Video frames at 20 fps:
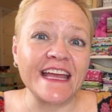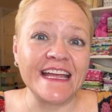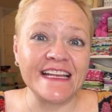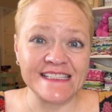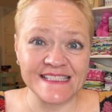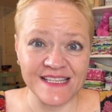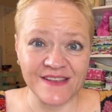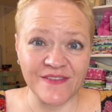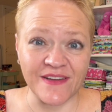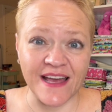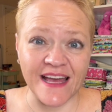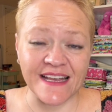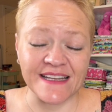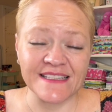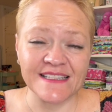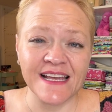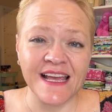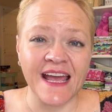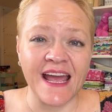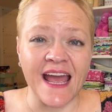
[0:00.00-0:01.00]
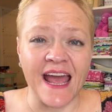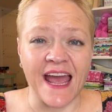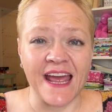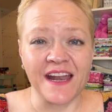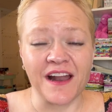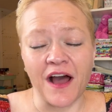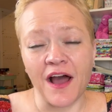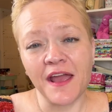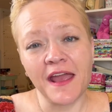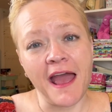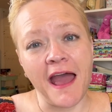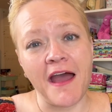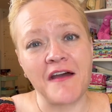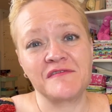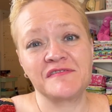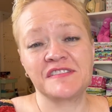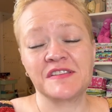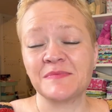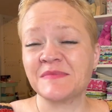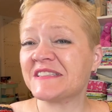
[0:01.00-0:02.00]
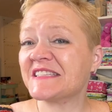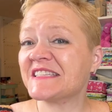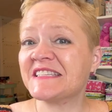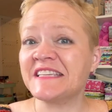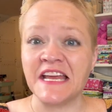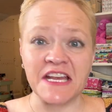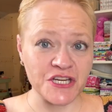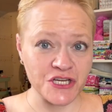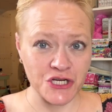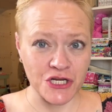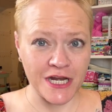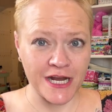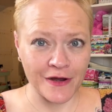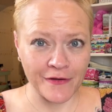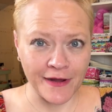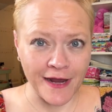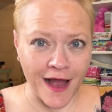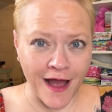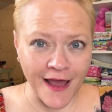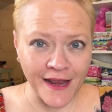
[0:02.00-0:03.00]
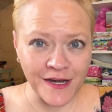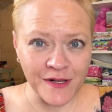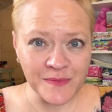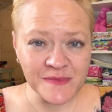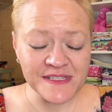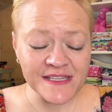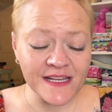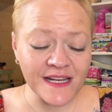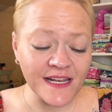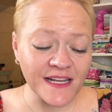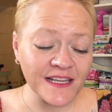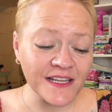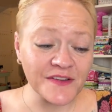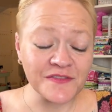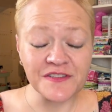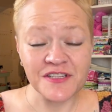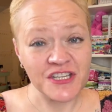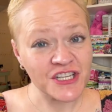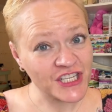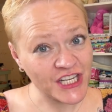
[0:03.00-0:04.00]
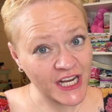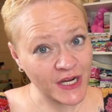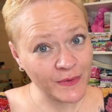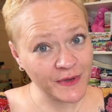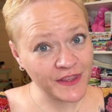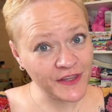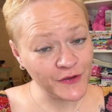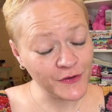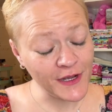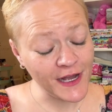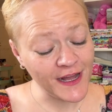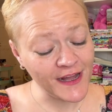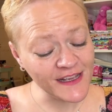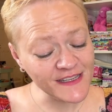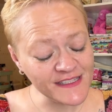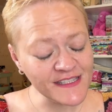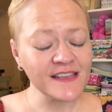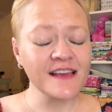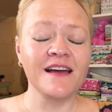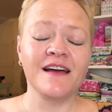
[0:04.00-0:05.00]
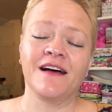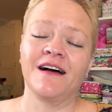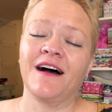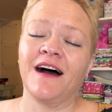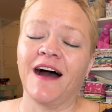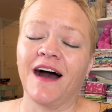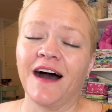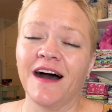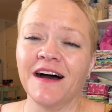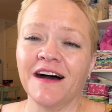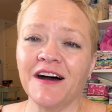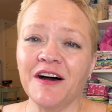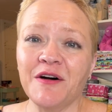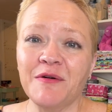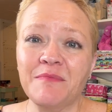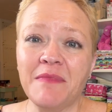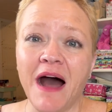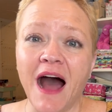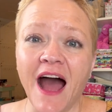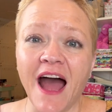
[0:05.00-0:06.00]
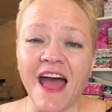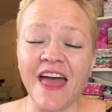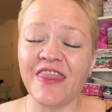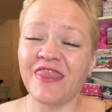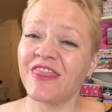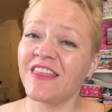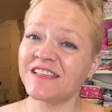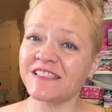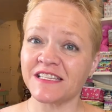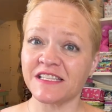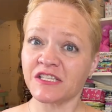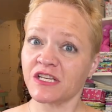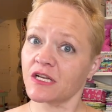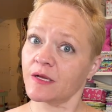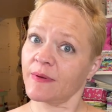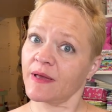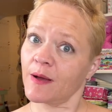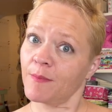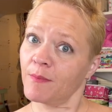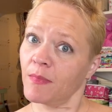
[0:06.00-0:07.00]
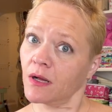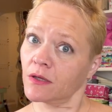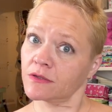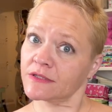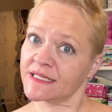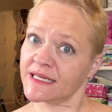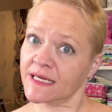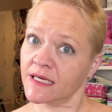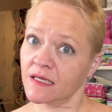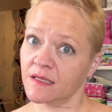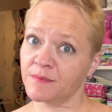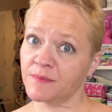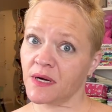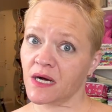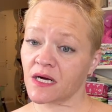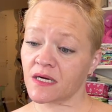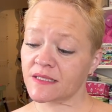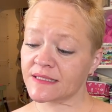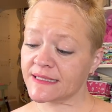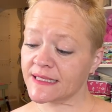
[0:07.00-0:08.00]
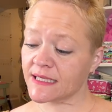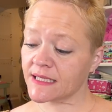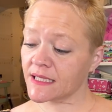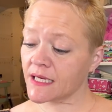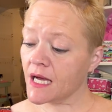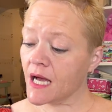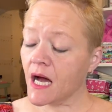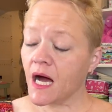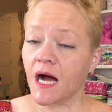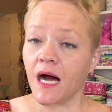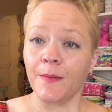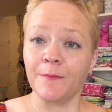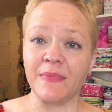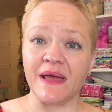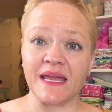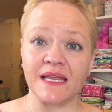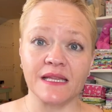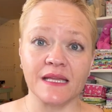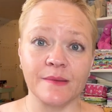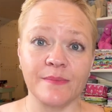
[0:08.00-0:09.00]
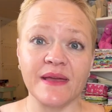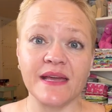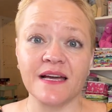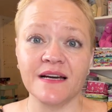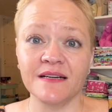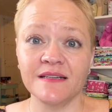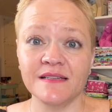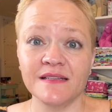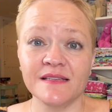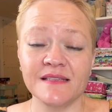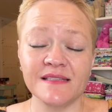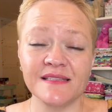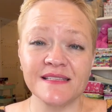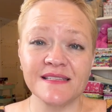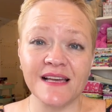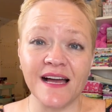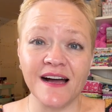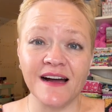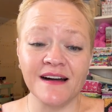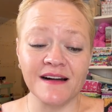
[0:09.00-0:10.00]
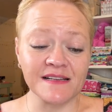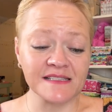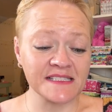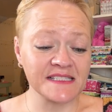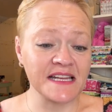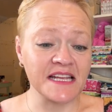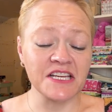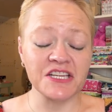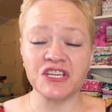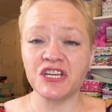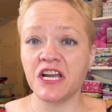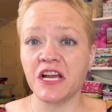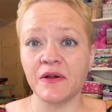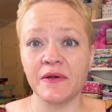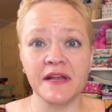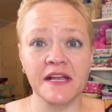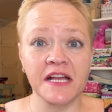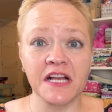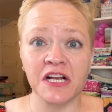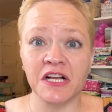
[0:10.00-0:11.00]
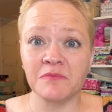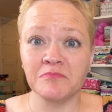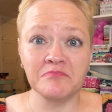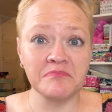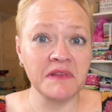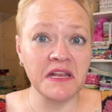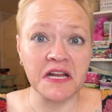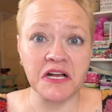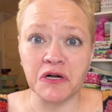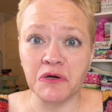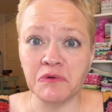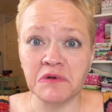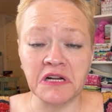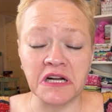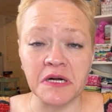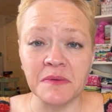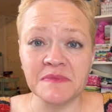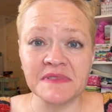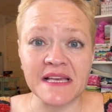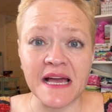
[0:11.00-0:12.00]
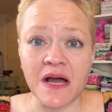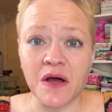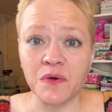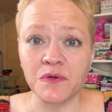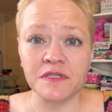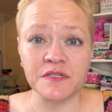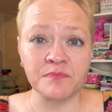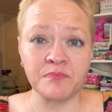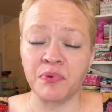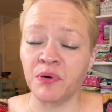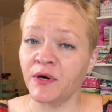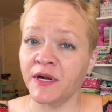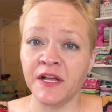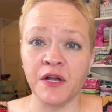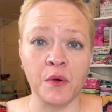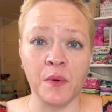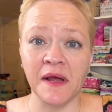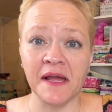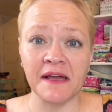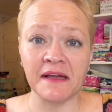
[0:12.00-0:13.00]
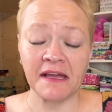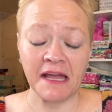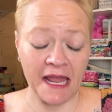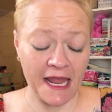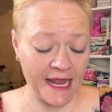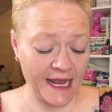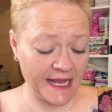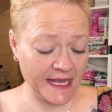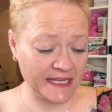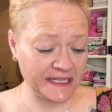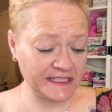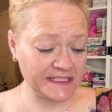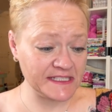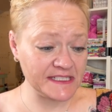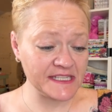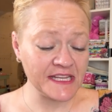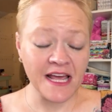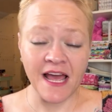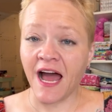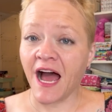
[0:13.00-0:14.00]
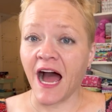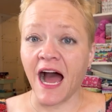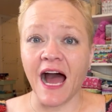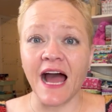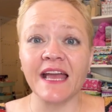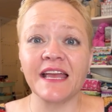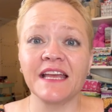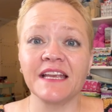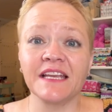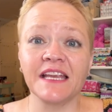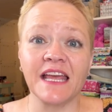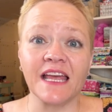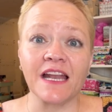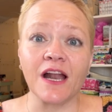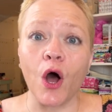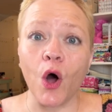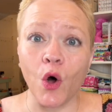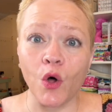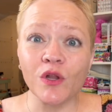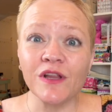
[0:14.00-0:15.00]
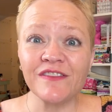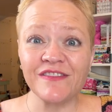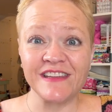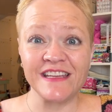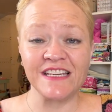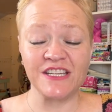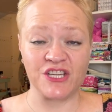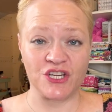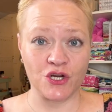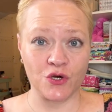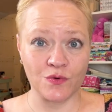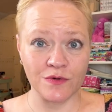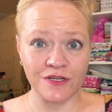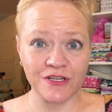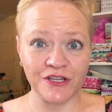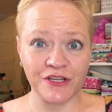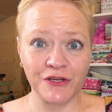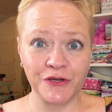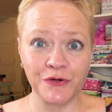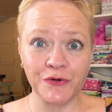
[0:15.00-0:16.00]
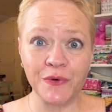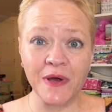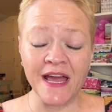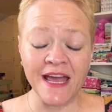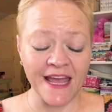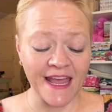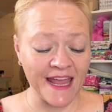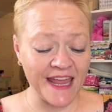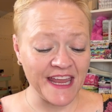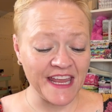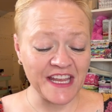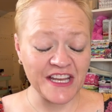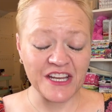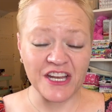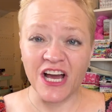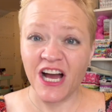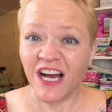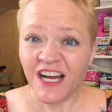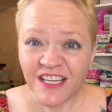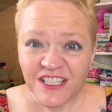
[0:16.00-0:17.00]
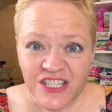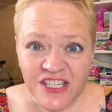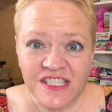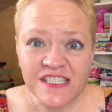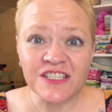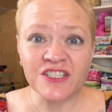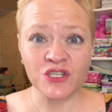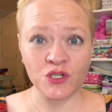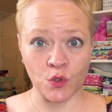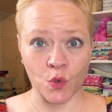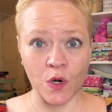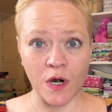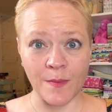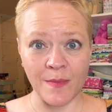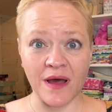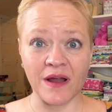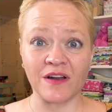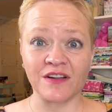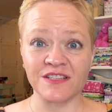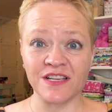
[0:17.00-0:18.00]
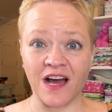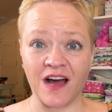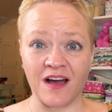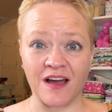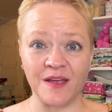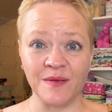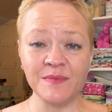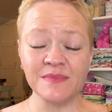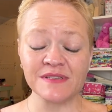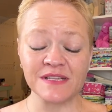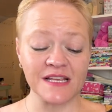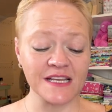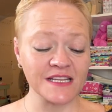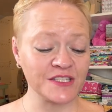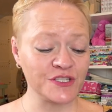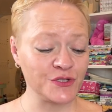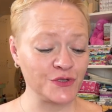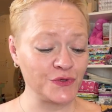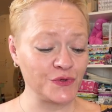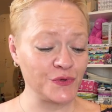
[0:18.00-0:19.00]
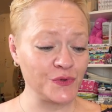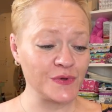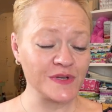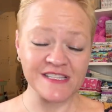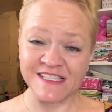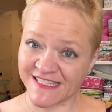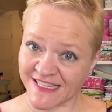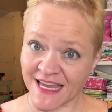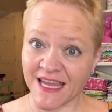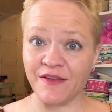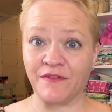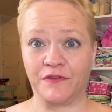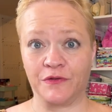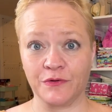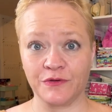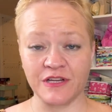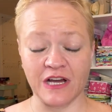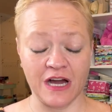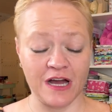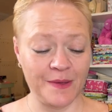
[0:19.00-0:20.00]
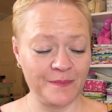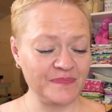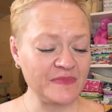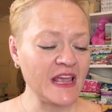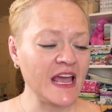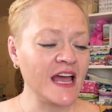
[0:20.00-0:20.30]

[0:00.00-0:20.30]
it's Yvette, and I have some stationery items that I'd love to share with you guys. This is going to be a multi-unboxing, mainly because stationery, you know, comes out pretty quick, and I can get all of these shown to you in just a short amount of time to save you time.